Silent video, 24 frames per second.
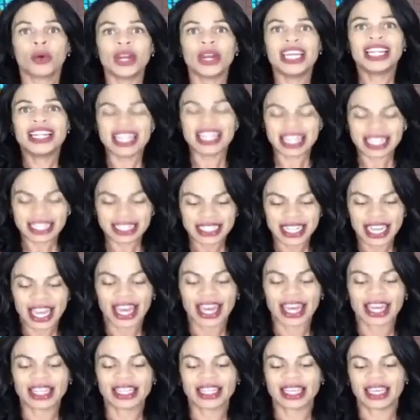We need
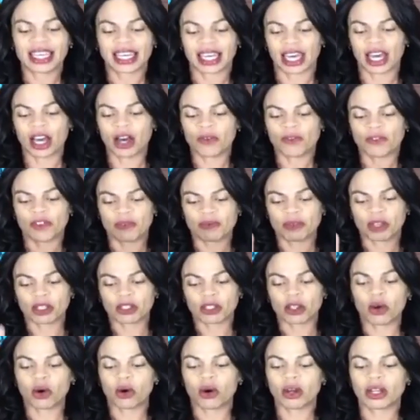daily help from the
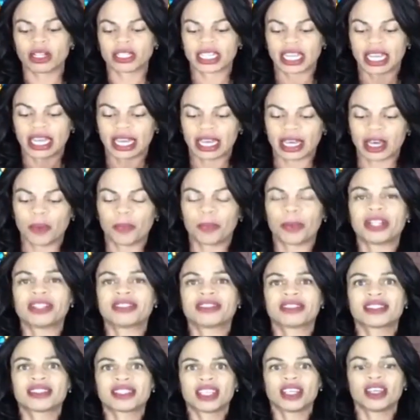Lord to help
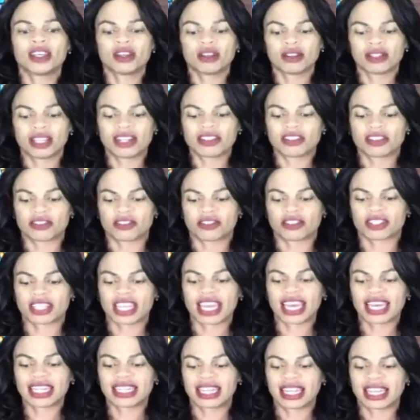instill
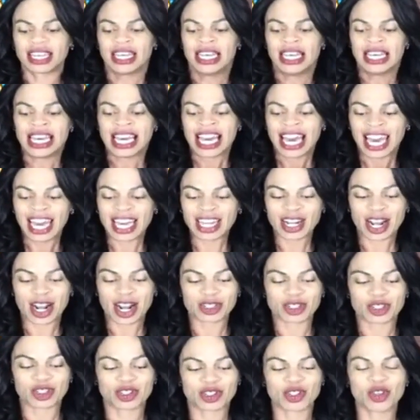understanding in
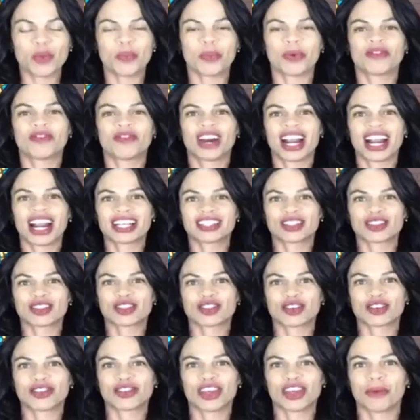our supervisors
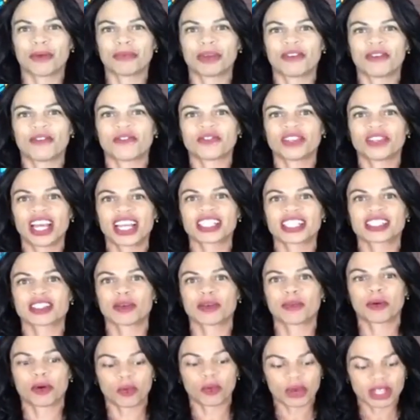so they'll be
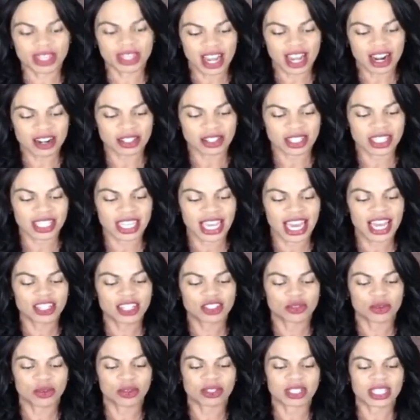flexible with our
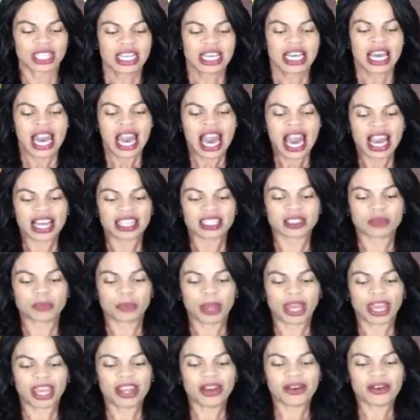schedules as
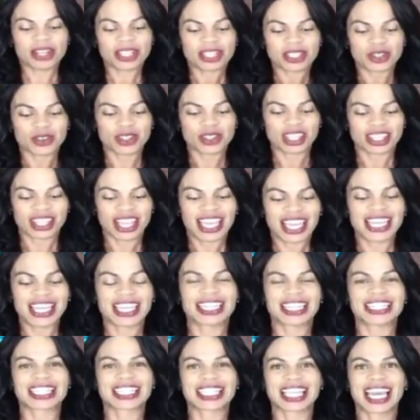parents so that they
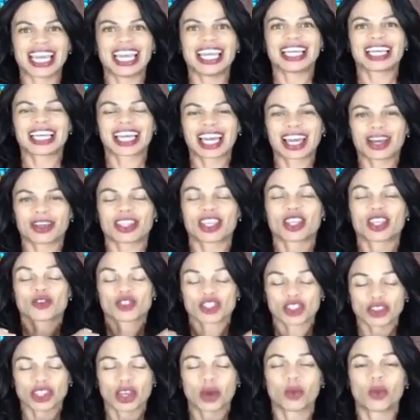can take,
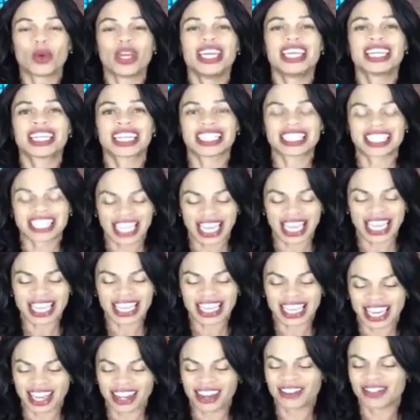so that we can take
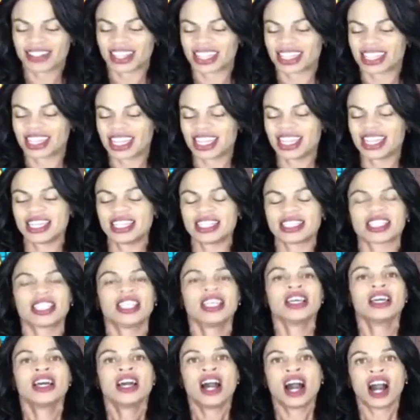care of the needs
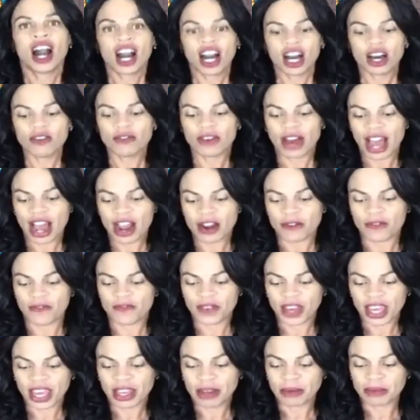of our
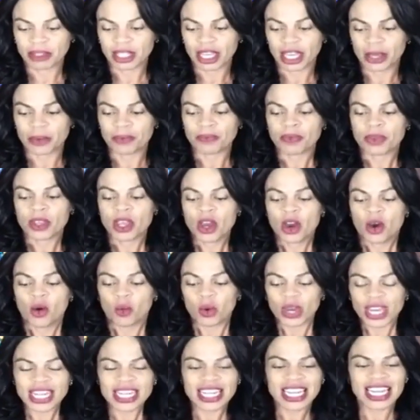family.
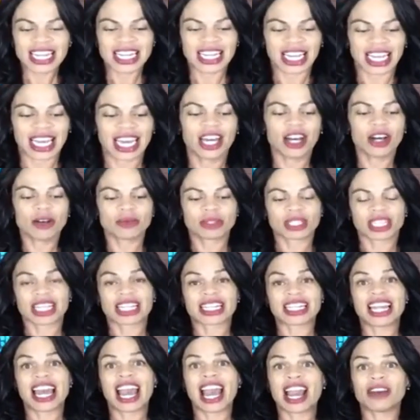We need help to
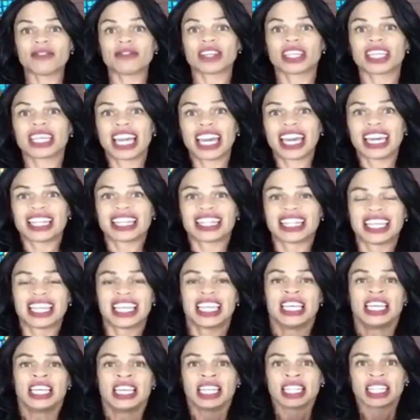navigate
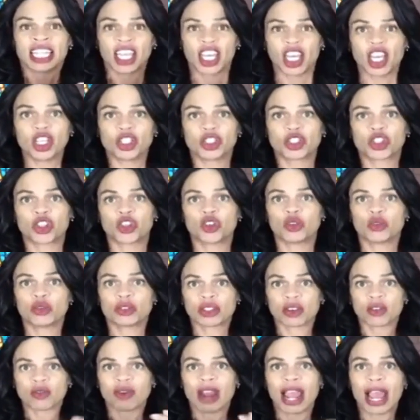the
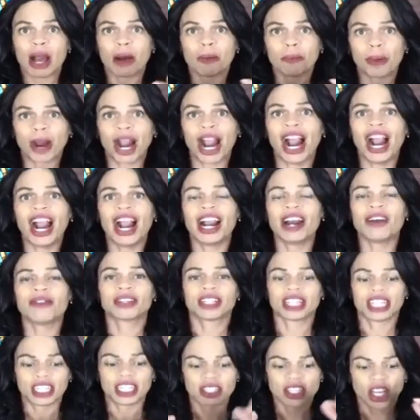issues around
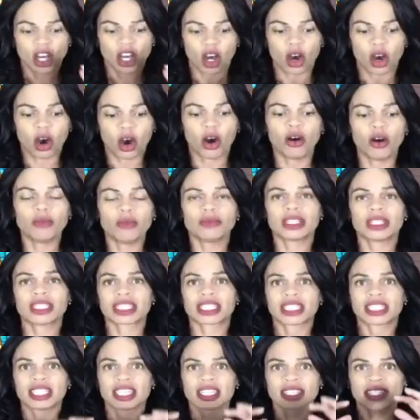poverty, the
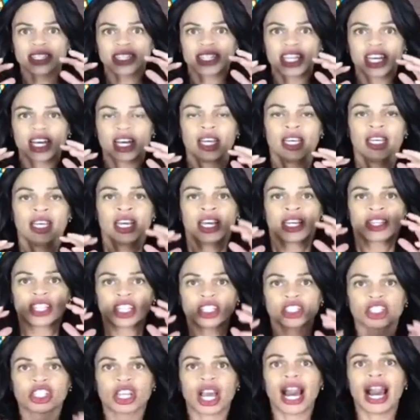homelessness,
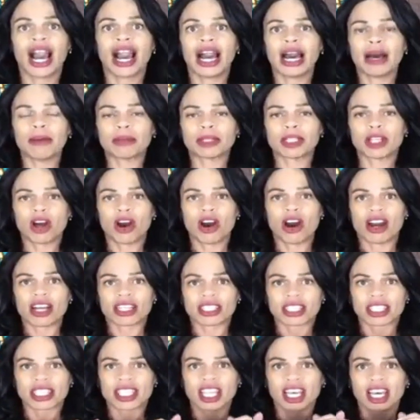the job
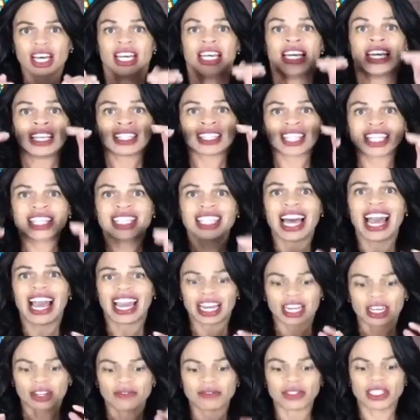loss, the
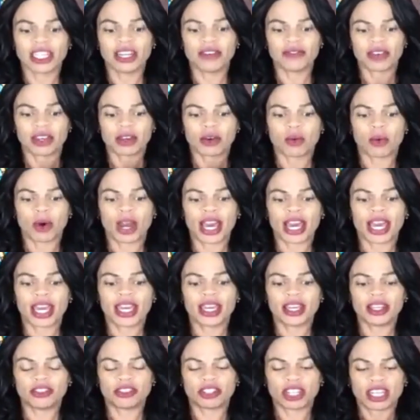lack of living
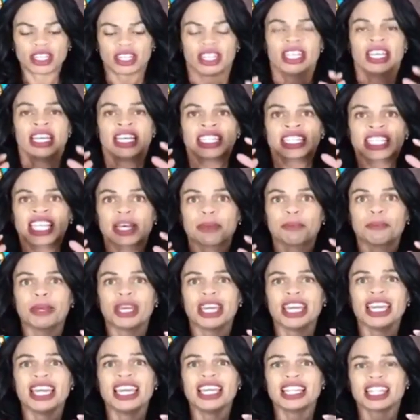wage, and to
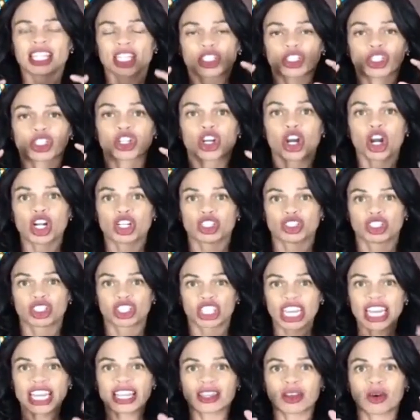be the
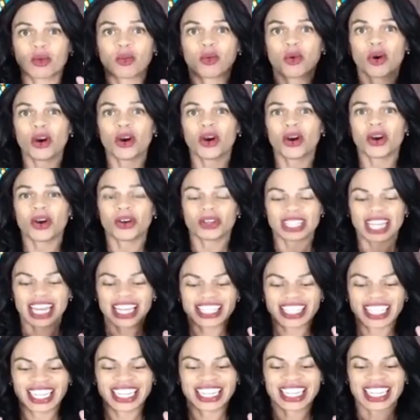church in the world
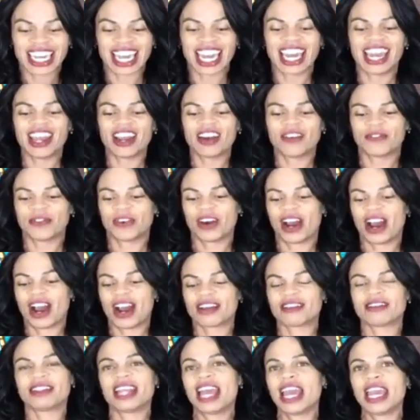and to care for
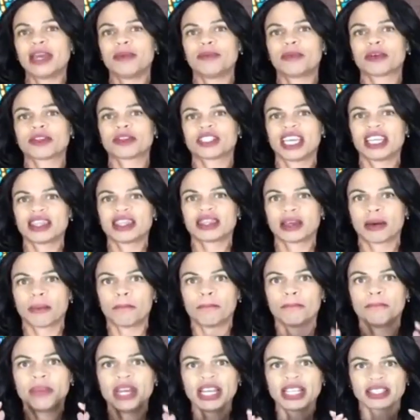our neighbors in the
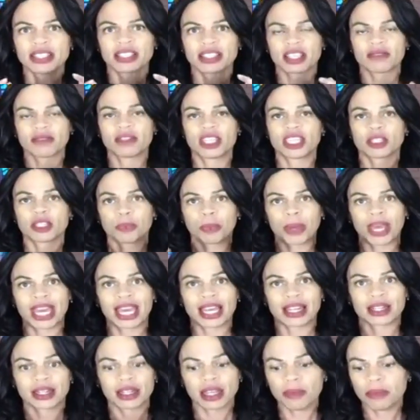midst of this
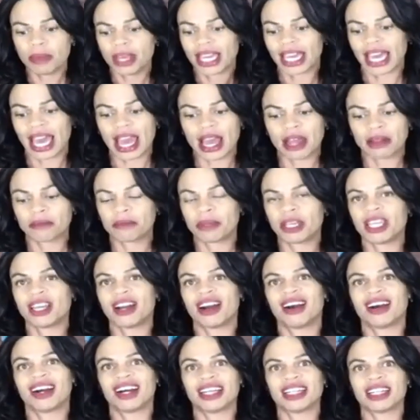pandemic and
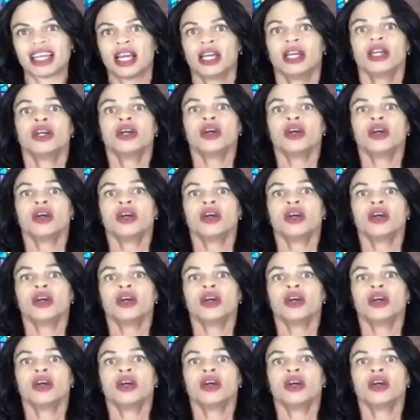beyond.